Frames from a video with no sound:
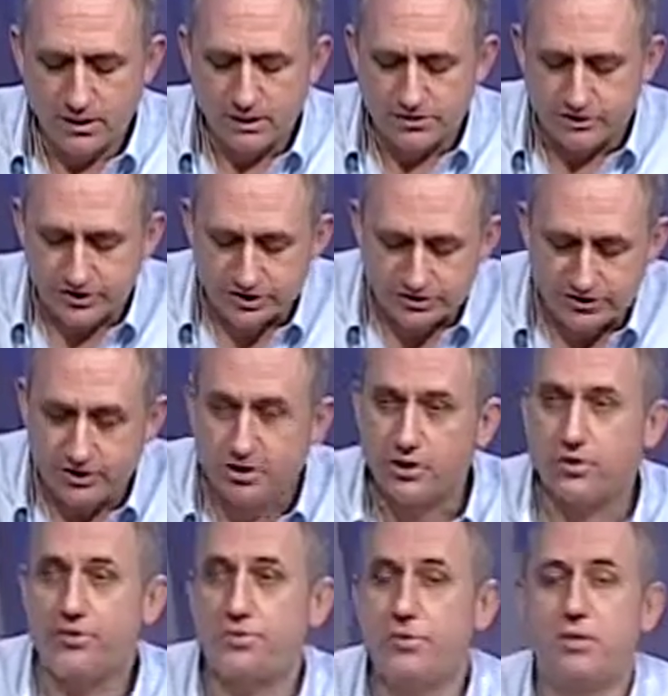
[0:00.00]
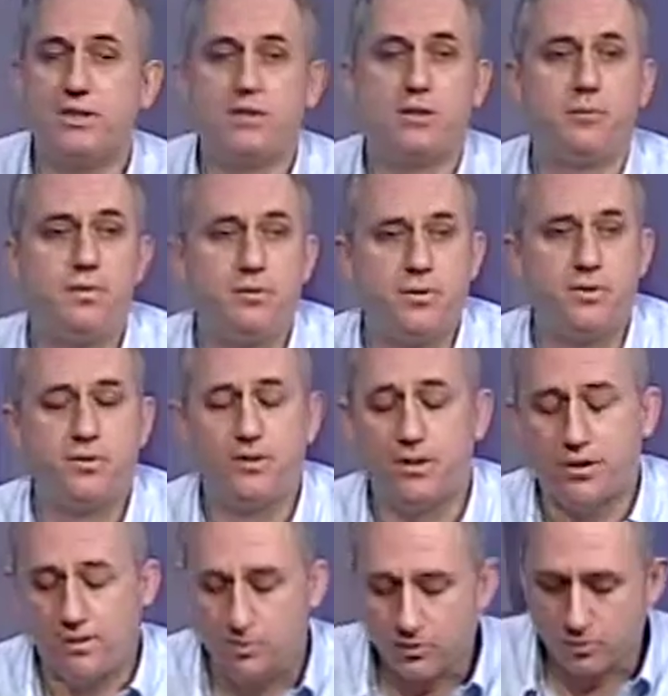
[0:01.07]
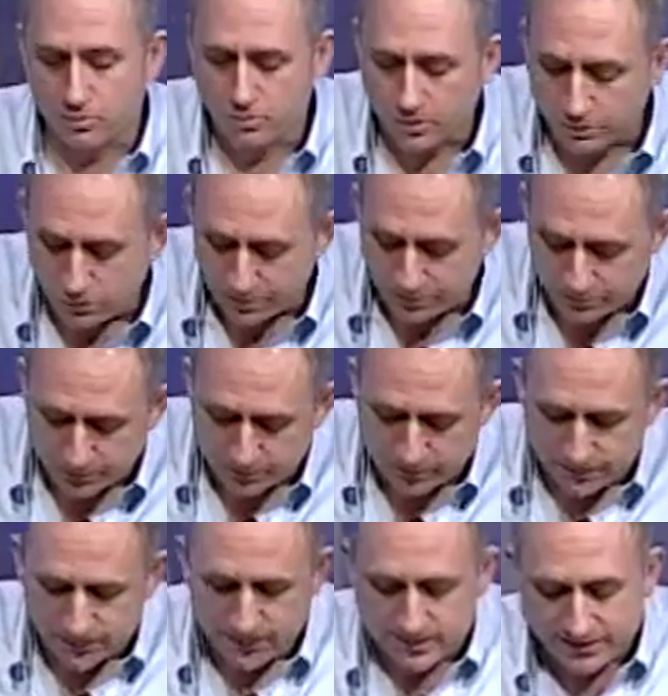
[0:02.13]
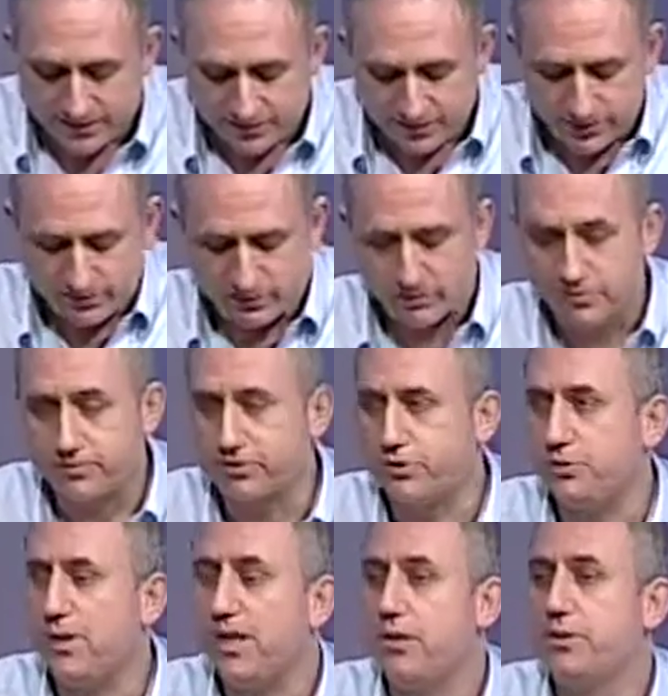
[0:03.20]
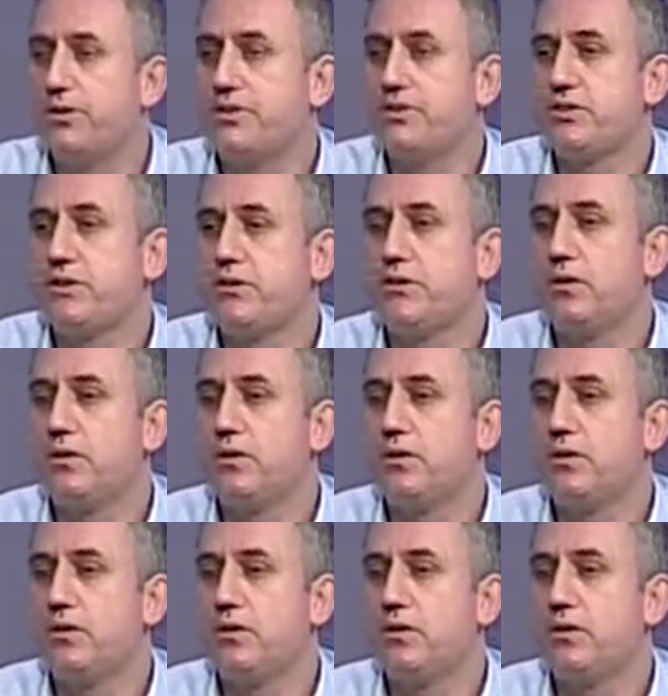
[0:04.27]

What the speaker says: So just to go through a little bit with what we'll do over the next sort of 2 hours,